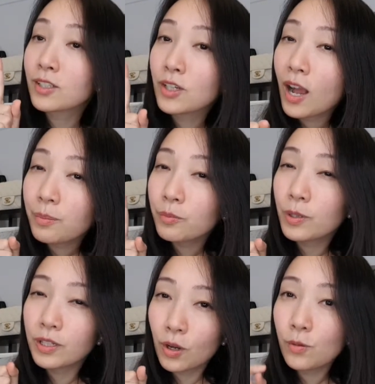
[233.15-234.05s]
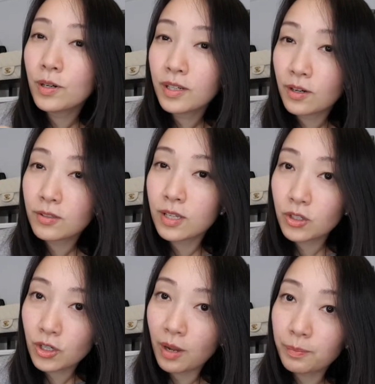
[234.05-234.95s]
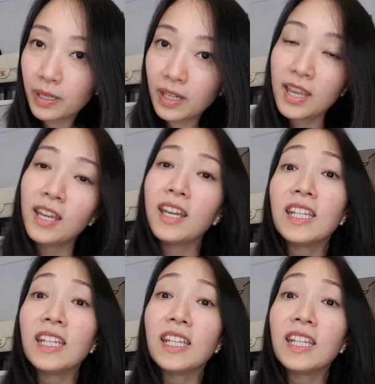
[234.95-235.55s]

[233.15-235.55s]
shop when no one else is shopping.